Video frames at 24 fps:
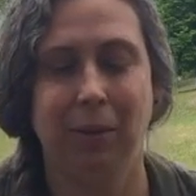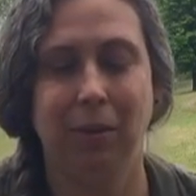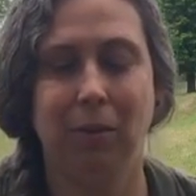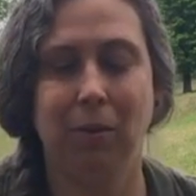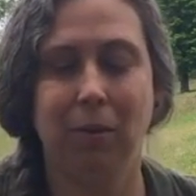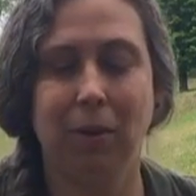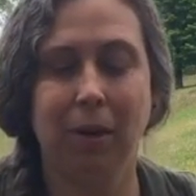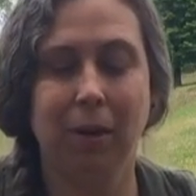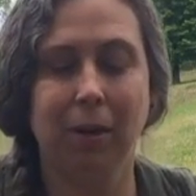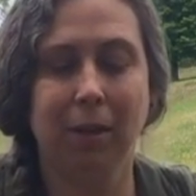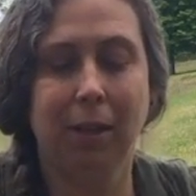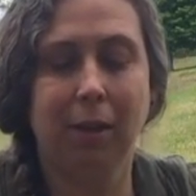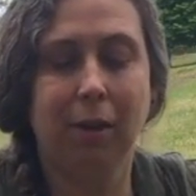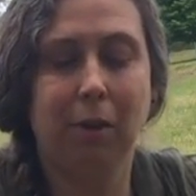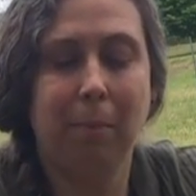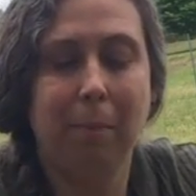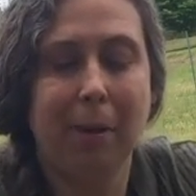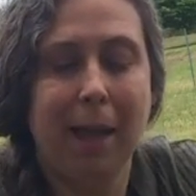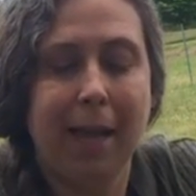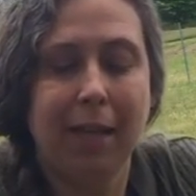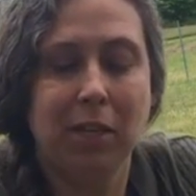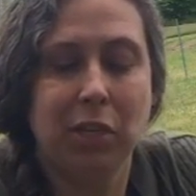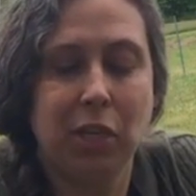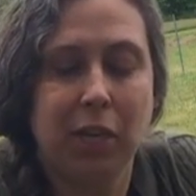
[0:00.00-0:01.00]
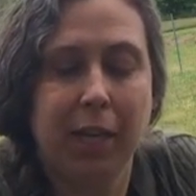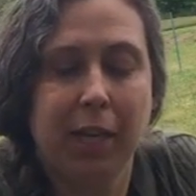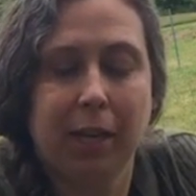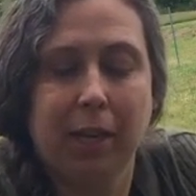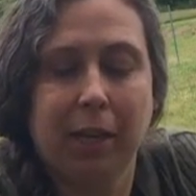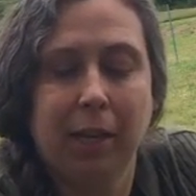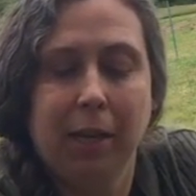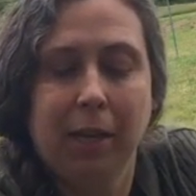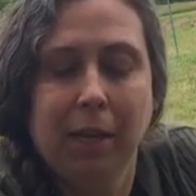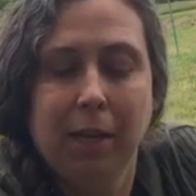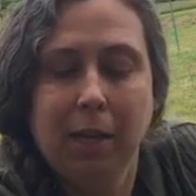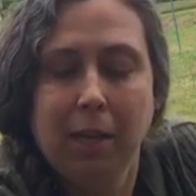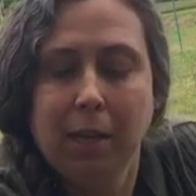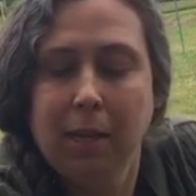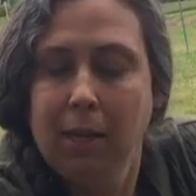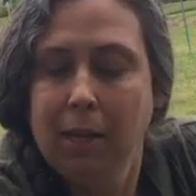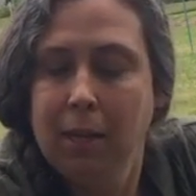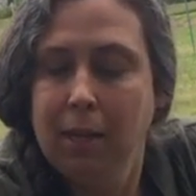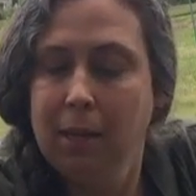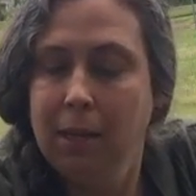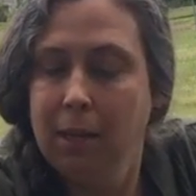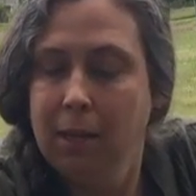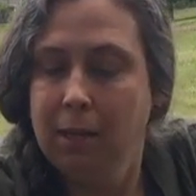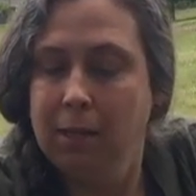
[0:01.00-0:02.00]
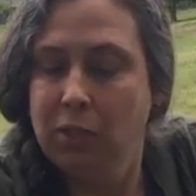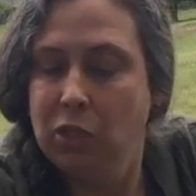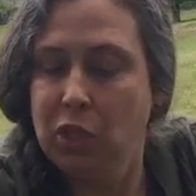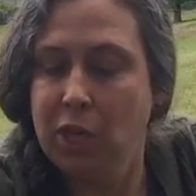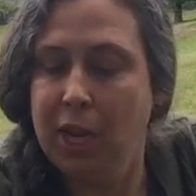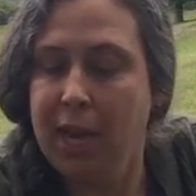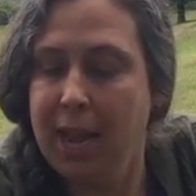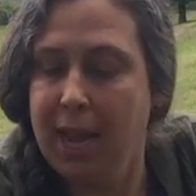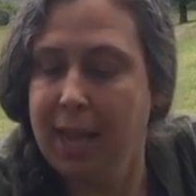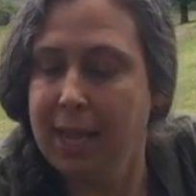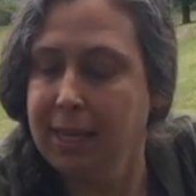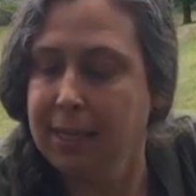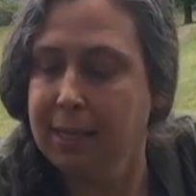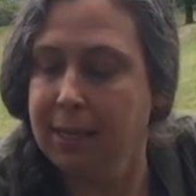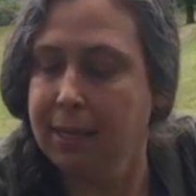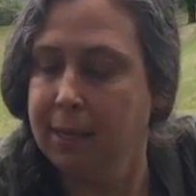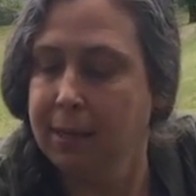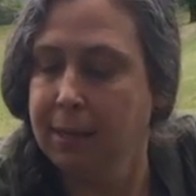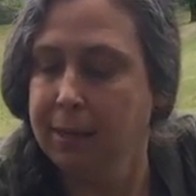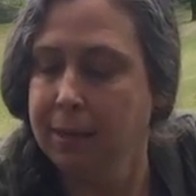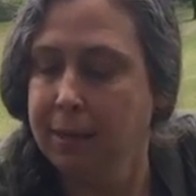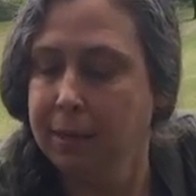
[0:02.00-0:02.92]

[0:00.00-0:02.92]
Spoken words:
Do our little magic chant.